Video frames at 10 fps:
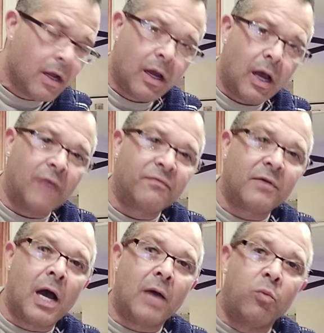I've
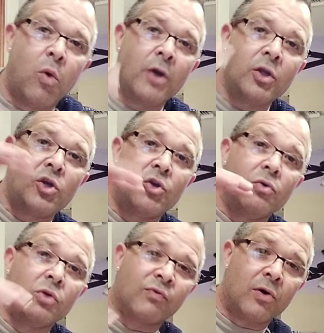got 1
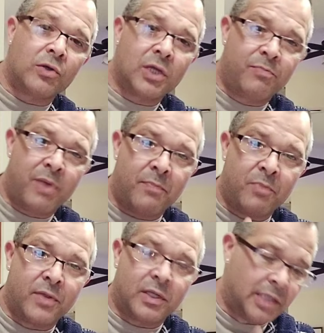huge roasted
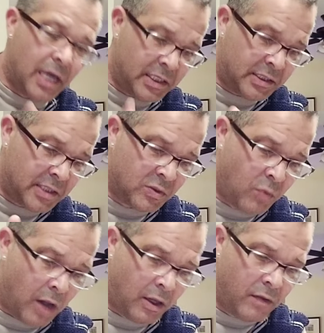pepper that's diced as
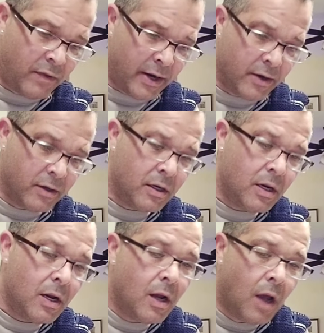well in there.
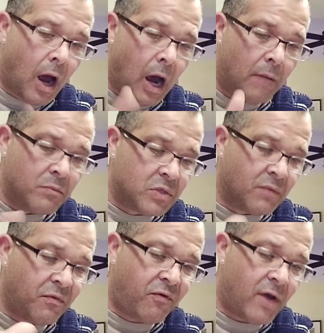
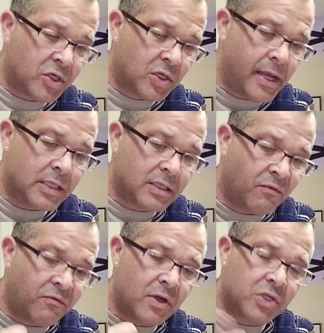Some fresh leeks, some
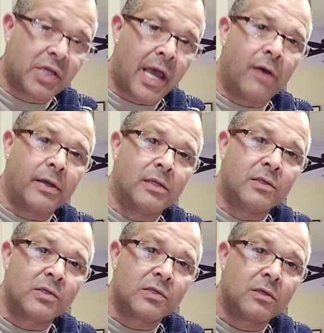fresh
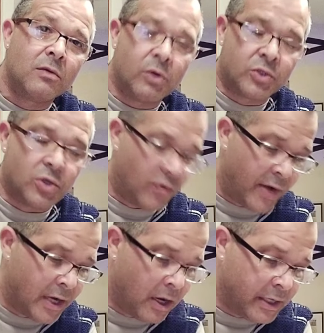scallions, which are
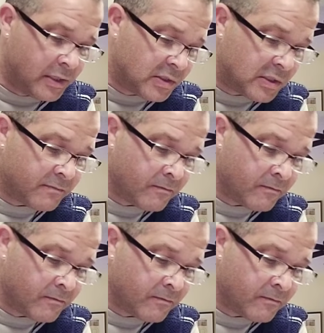green onions.